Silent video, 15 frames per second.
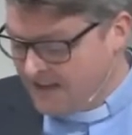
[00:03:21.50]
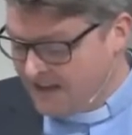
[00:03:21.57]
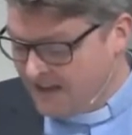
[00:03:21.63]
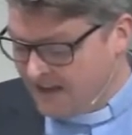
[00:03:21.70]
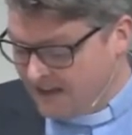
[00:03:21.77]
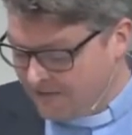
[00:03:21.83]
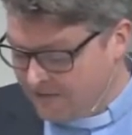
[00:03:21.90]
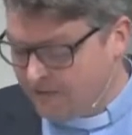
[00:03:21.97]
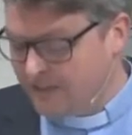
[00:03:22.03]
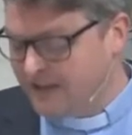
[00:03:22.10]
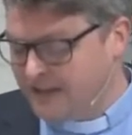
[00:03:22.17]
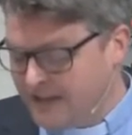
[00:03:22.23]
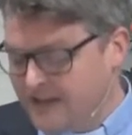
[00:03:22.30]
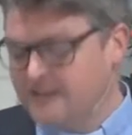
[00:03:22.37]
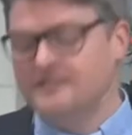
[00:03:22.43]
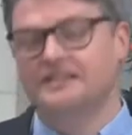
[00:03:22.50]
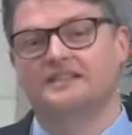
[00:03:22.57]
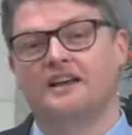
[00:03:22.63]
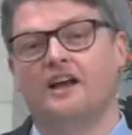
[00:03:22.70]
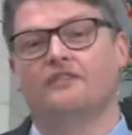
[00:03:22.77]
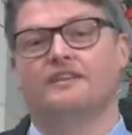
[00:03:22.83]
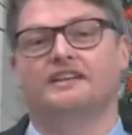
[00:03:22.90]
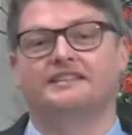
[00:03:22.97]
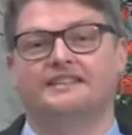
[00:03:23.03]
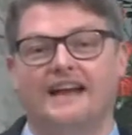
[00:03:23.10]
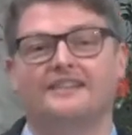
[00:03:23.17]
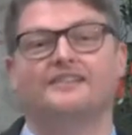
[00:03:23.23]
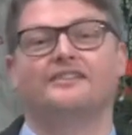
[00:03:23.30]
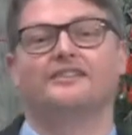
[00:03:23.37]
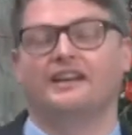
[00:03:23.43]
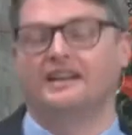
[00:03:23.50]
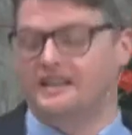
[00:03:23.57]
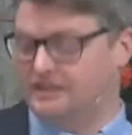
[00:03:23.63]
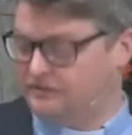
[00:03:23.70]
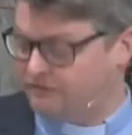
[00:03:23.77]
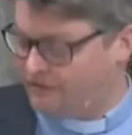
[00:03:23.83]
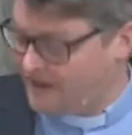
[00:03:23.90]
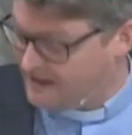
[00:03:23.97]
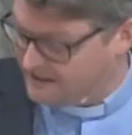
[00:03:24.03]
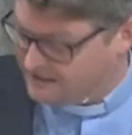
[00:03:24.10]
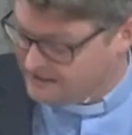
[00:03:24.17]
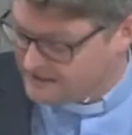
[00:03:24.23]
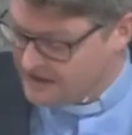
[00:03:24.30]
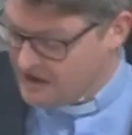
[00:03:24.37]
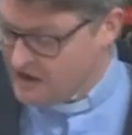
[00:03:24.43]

uh, for the king's service, Daniel and his friends